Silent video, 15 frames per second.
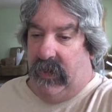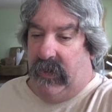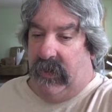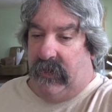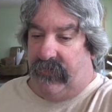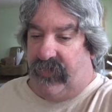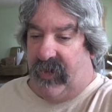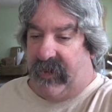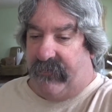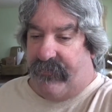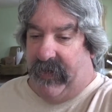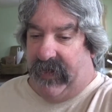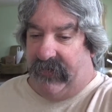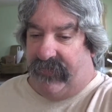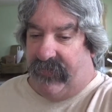and try to
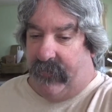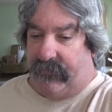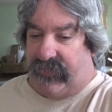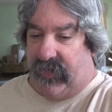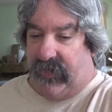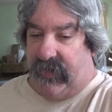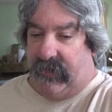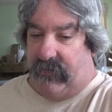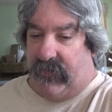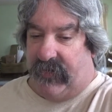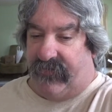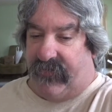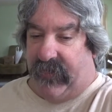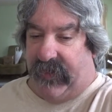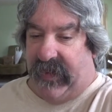find something
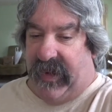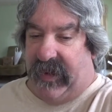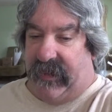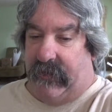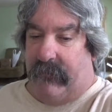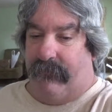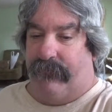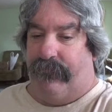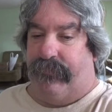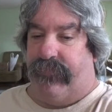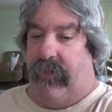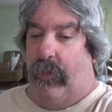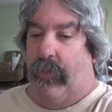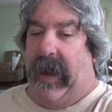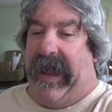interesting on it
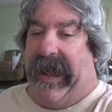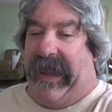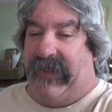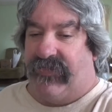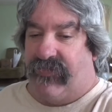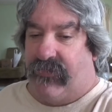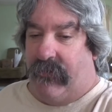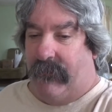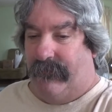to watch